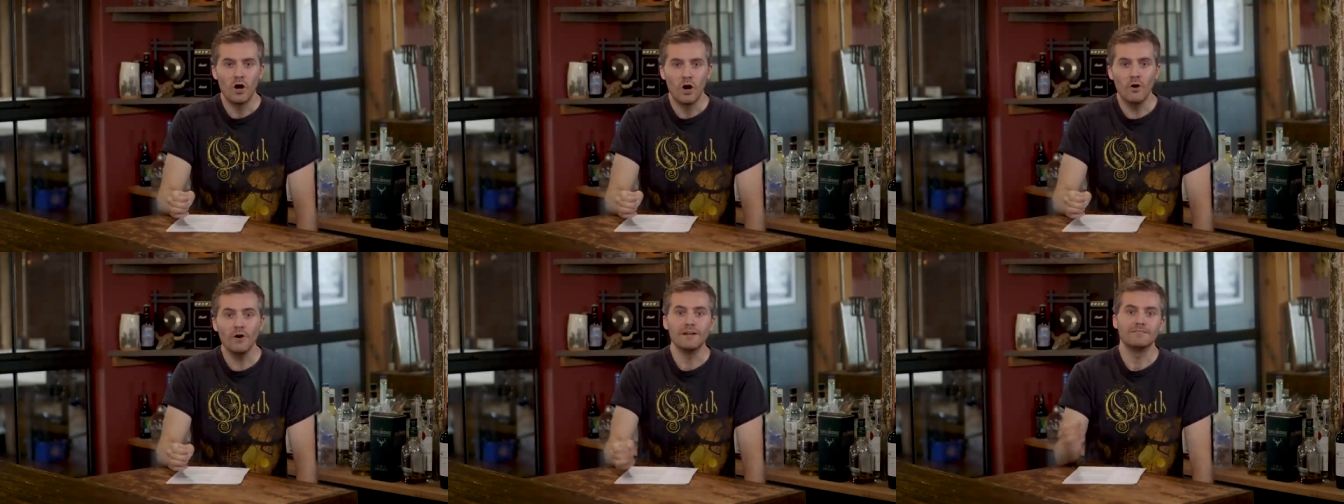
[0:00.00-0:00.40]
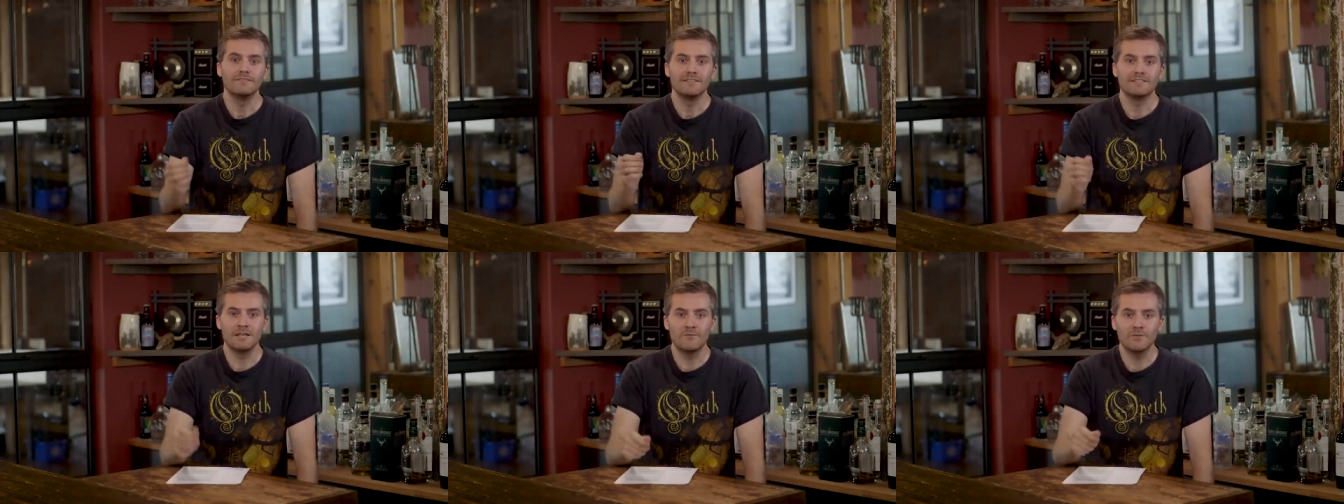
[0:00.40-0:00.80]
All right,
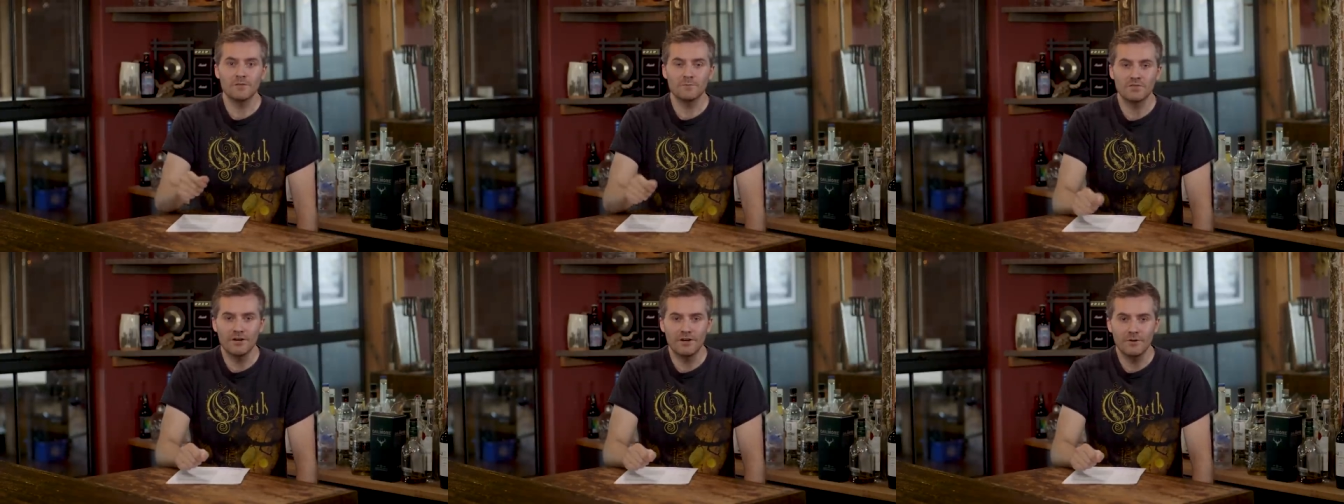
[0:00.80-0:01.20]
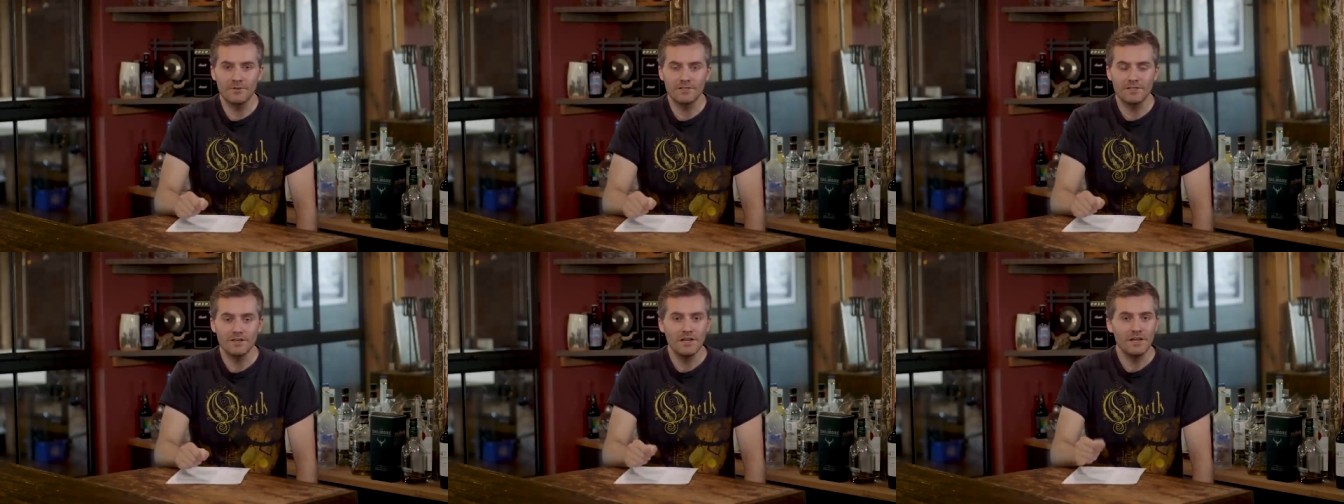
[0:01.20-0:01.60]
it's time for some shout
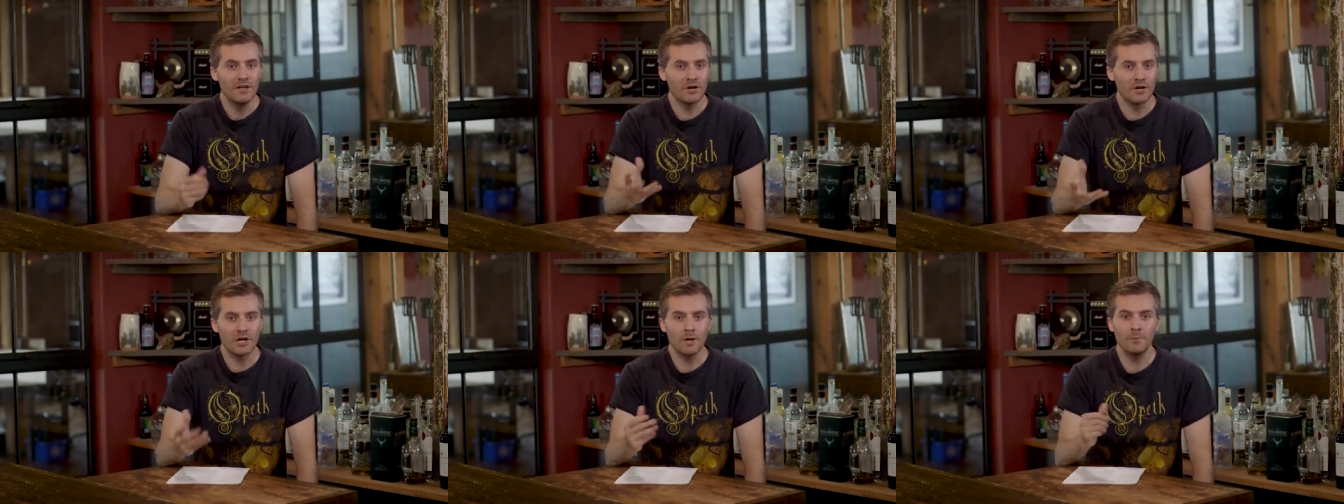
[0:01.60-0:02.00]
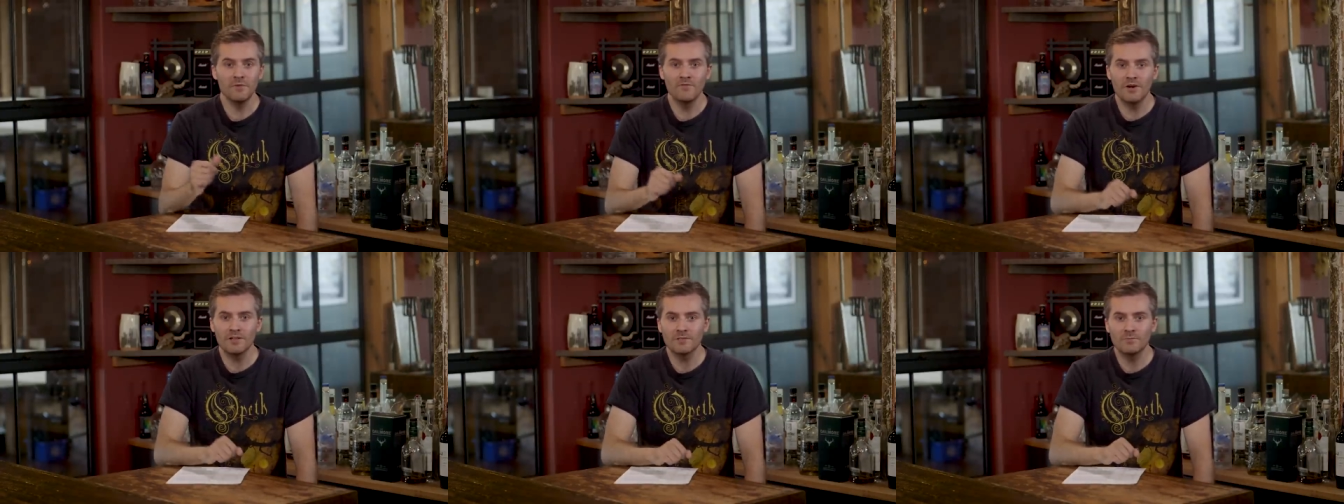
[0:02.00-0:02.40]
outs. Shout -outs. Here are a couple
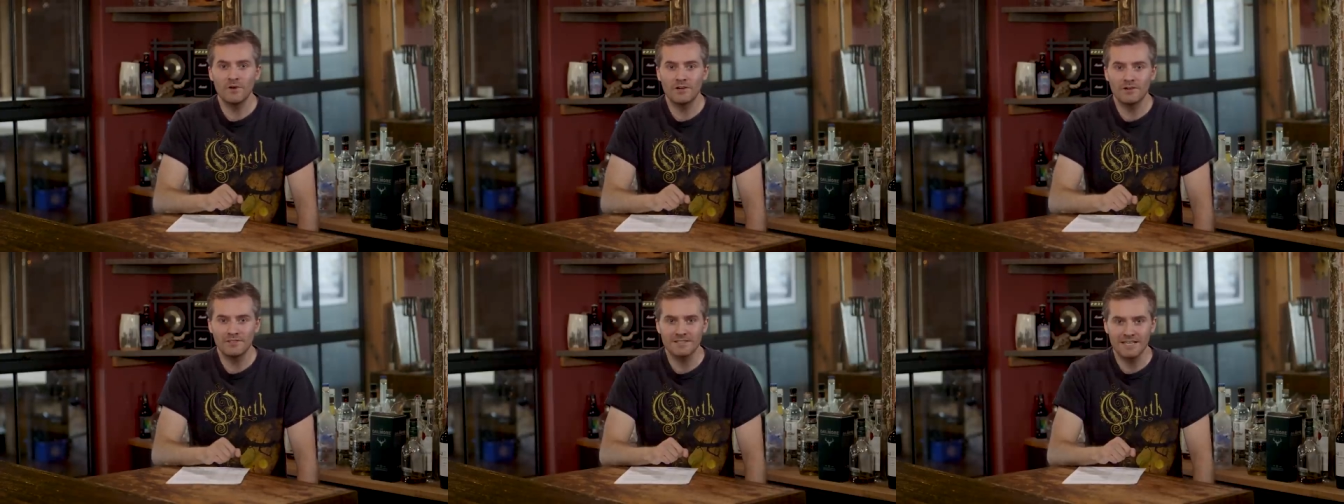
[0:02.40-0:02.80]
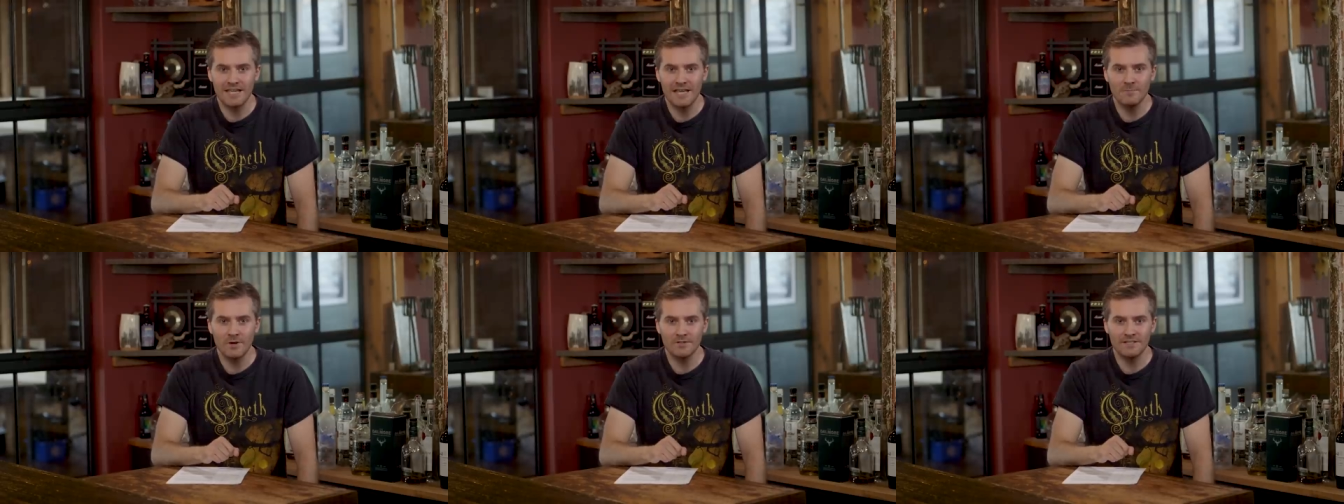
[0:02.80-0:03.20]
of awesome records that
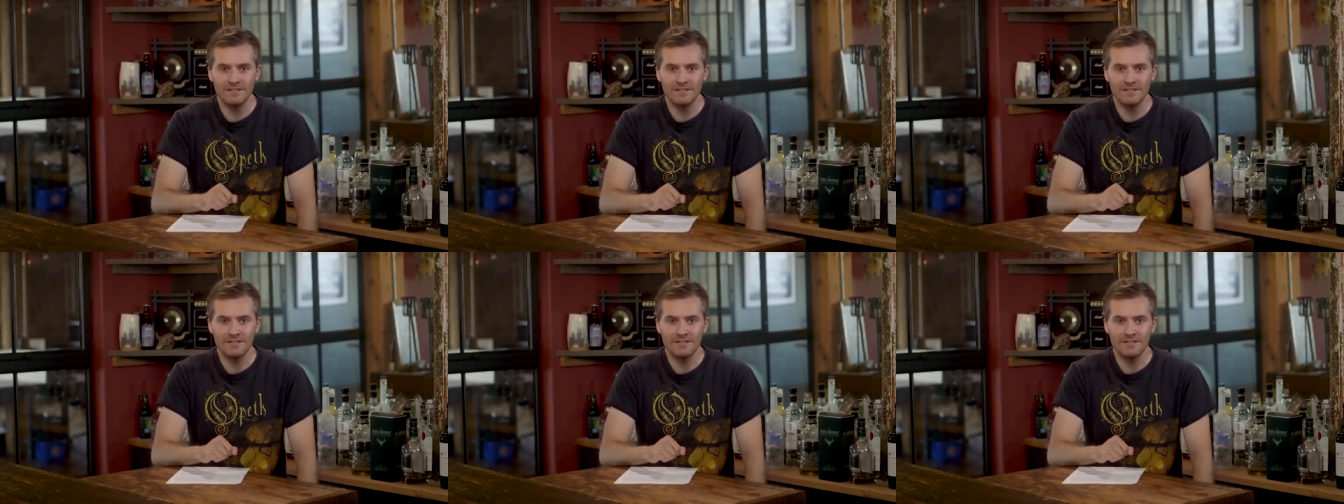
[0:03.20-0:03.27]
came out